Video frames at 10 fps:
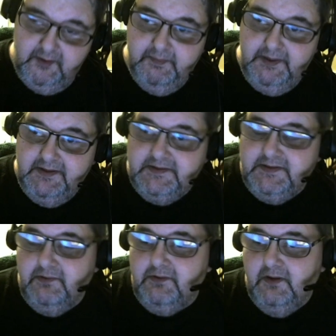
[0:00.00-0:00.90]
but it's
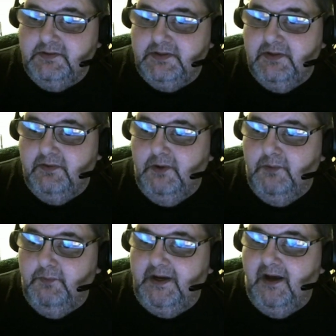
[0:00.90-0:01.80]
so close to the
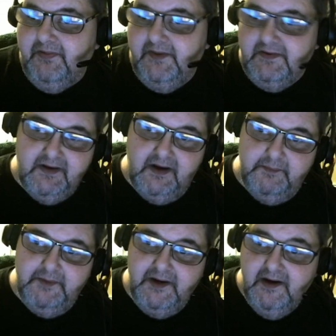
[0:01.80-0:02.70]
one we got this
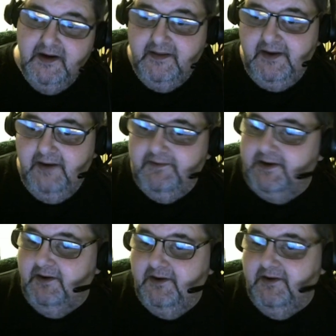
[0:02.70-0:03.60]
time that I
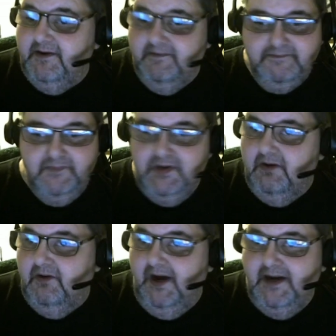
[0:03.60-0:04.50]
figured,
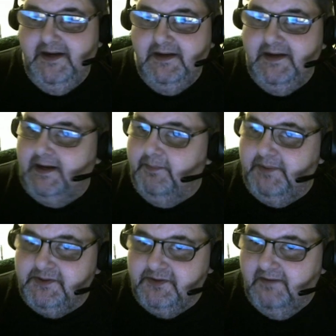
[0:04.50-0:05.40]
I didn't take a
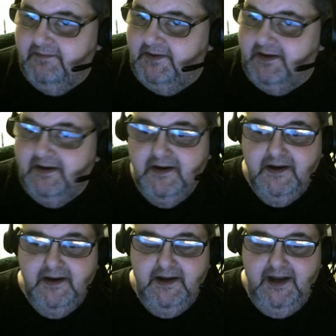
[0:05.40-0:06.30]
picture of it.
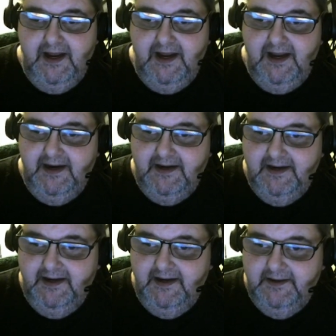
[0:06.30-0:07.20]
And
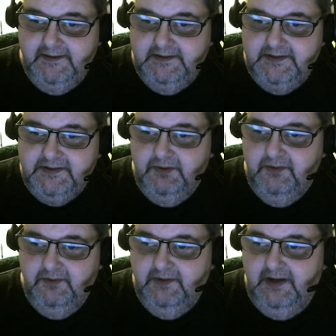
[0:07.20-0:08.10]

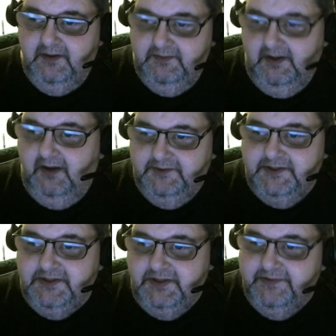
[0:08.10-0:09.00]
so I'll
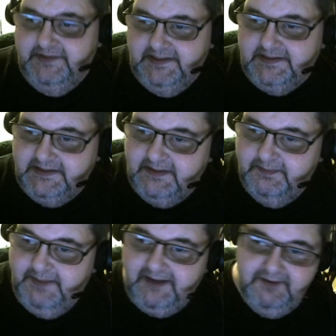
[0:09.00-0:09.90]
just use this as the
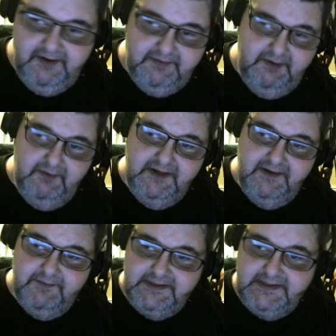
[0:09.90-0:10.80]
background. The only
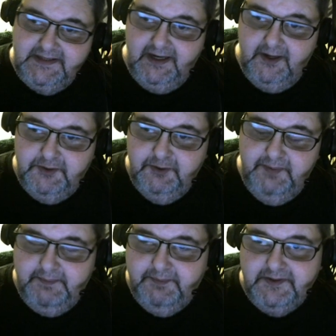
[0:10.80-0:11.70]
difference is I got 2
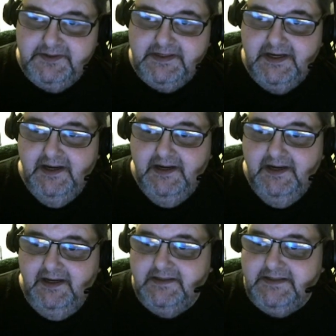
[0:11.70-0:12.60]
peppers
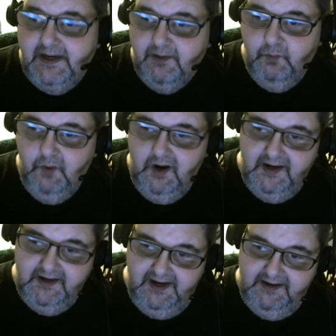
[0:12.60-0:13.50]
instead of
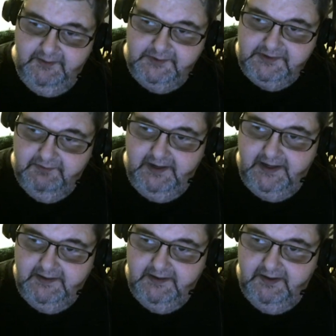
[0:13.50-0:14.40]
1, and it was a red
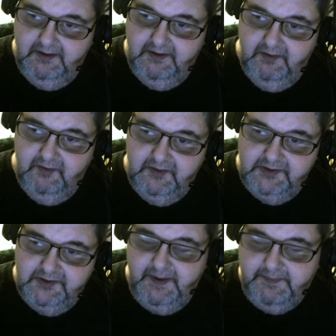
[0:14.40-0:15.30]
and an
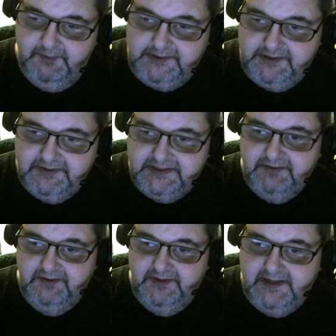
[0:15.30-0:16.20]
orange pepper, which are
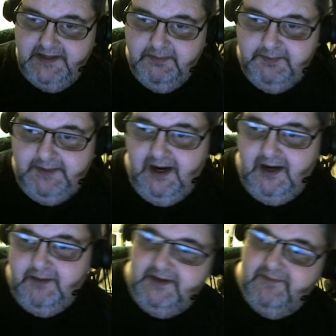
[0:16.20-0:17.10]
still on the table
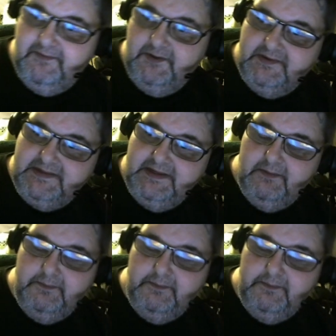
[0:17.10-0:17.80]
behind me if you can see them.